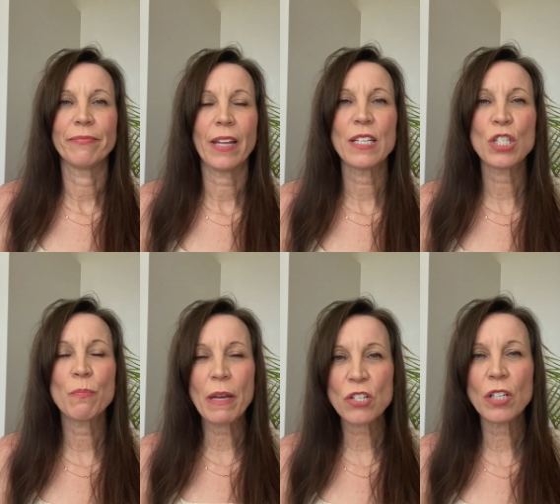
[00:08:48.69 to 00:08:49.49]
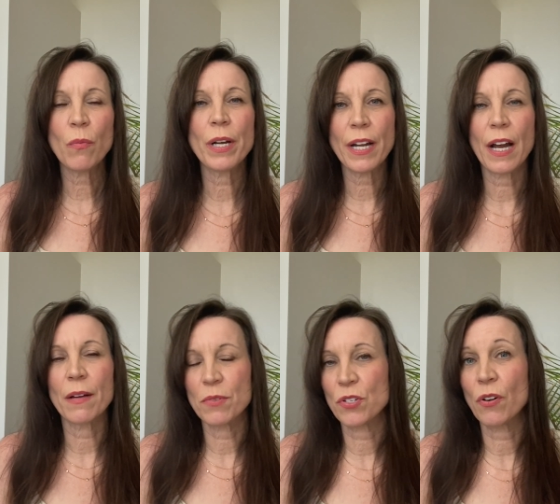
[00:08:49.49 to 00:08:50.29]
especially when it
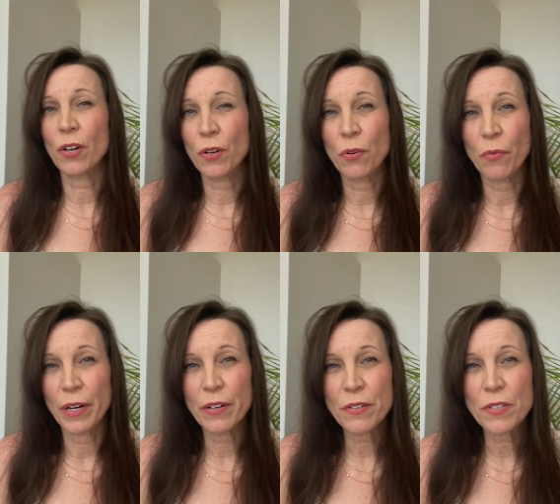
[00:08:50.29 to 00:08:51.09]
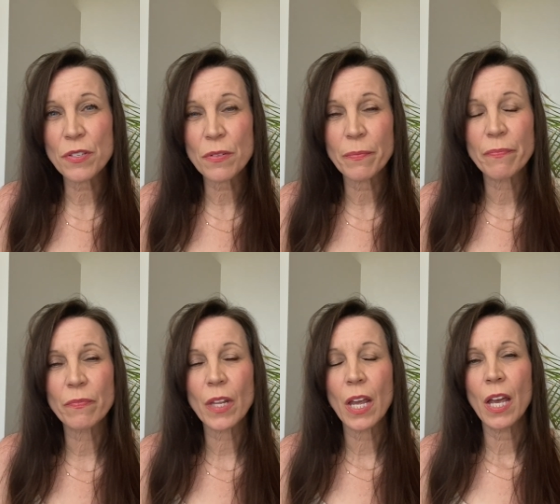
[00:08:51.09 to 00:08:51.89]
comes to our careers
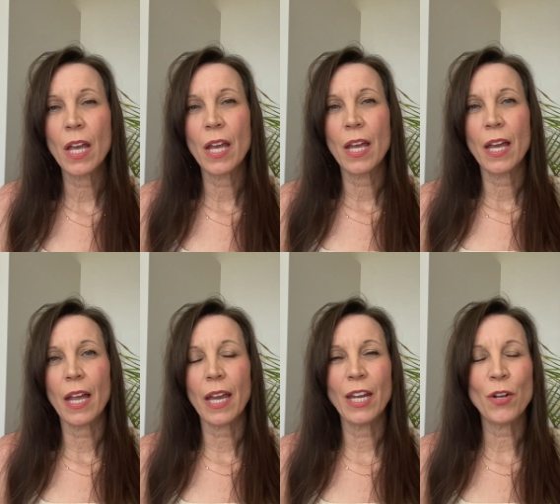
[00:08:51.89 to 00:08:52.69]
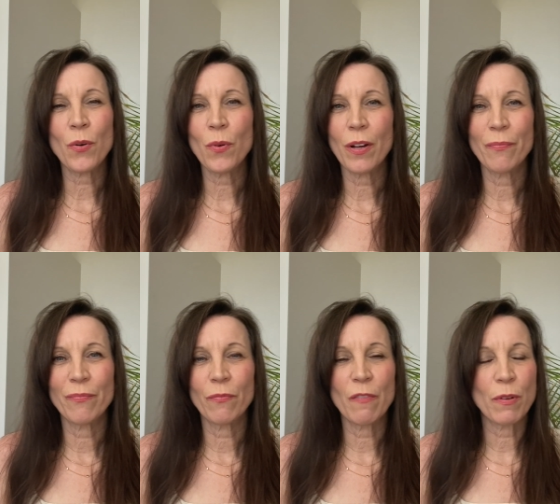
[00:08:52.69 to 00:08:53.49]
you know
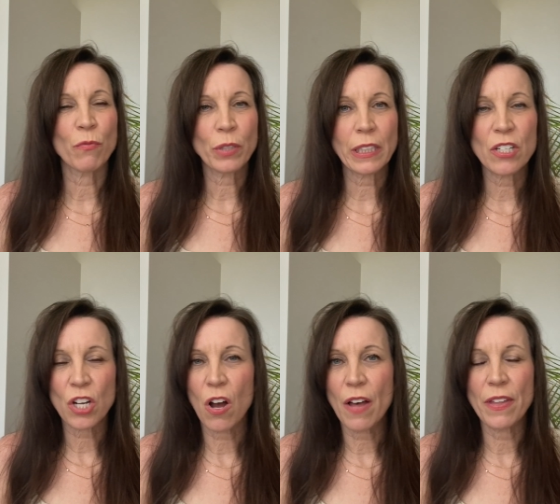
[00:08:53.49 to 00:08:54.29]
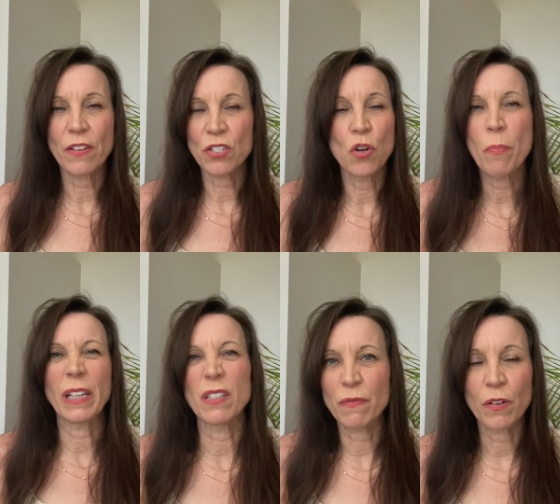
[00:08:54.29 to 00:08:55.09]
we've been really taught that there's no
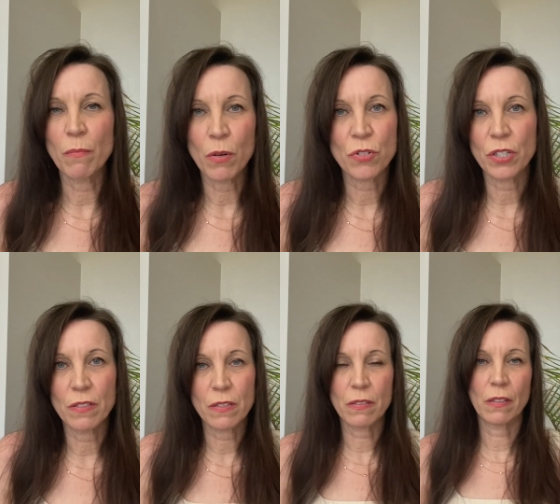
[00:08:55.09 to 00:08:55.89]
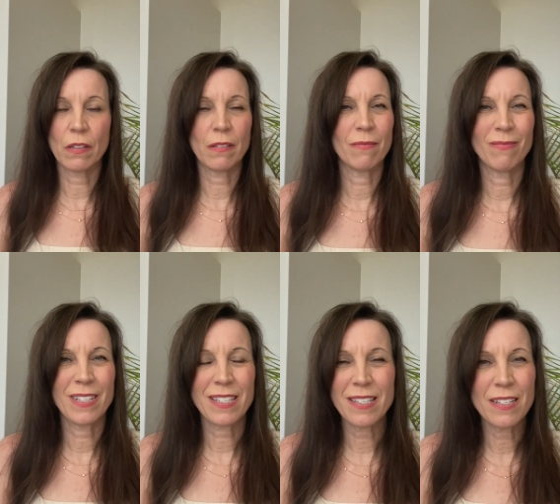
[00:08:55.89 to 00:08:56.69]
place for emotions and
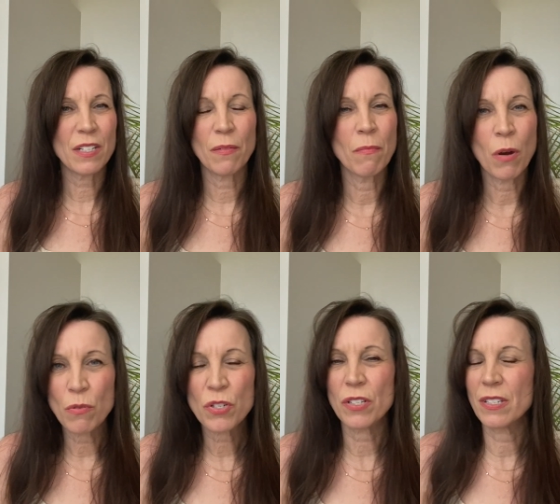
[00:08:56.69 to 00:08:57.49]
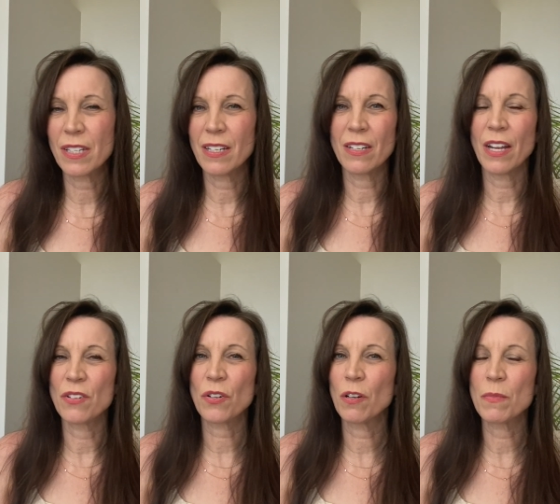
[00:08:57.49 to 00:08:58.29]
this isn't emotions in, in
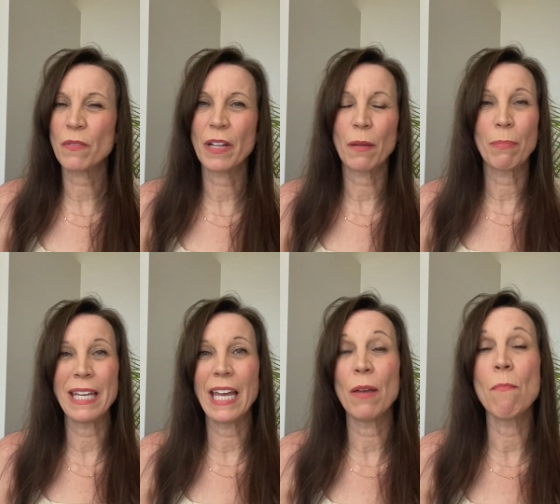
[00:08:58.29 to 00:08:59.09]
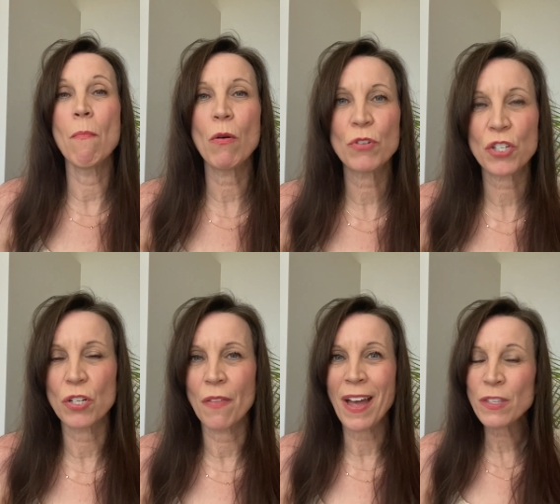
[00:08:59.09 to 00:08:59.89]
terms of like being
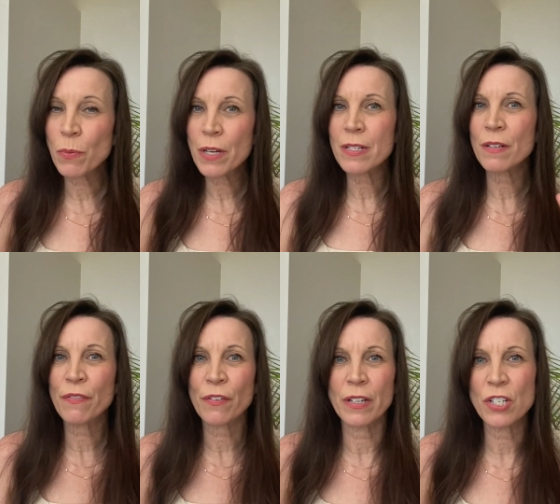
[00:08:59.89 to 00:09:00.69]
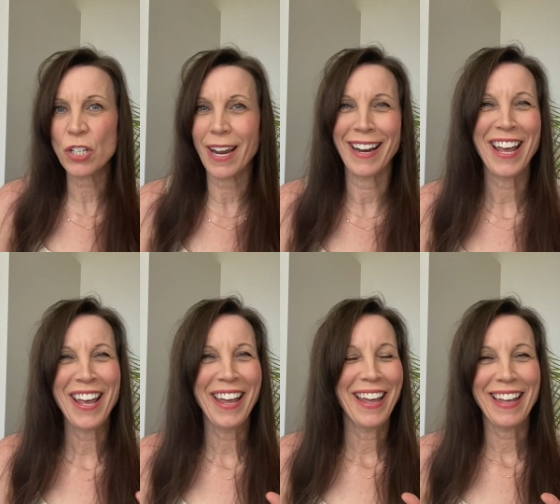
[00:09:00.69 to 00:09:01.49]
emotional and that's what we got to differentiate
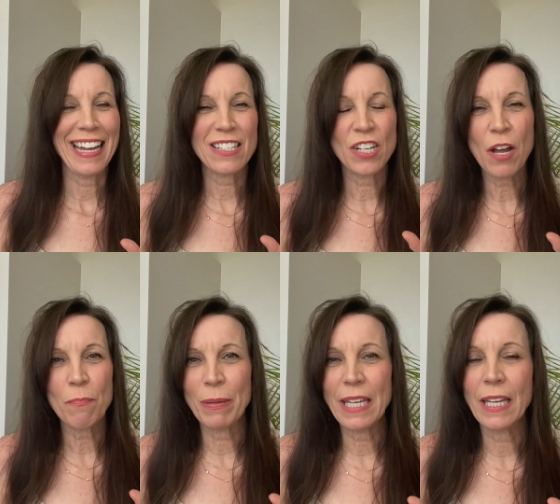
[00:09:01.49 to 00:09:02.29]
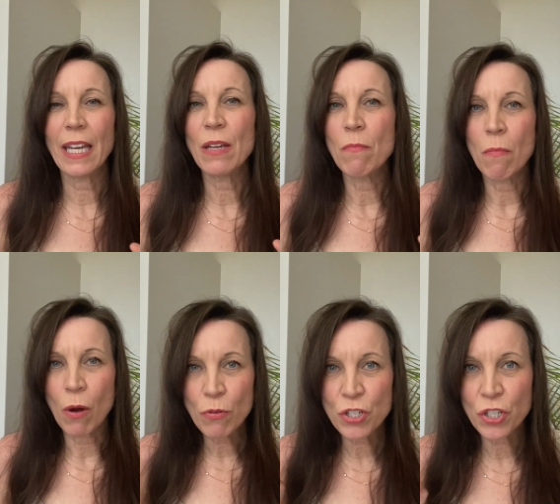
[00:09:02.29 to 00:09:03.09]
it's not being
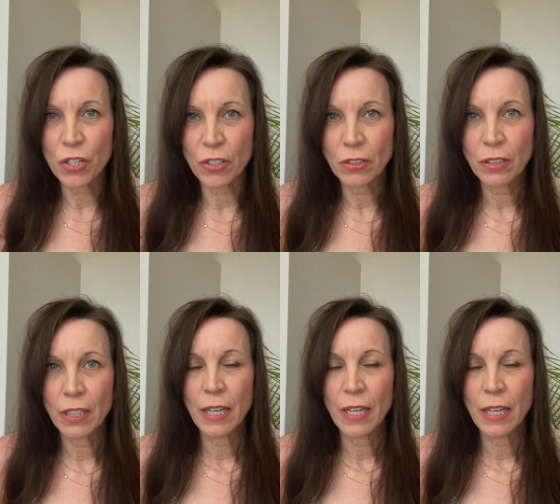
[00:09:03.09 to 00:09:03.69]
emotional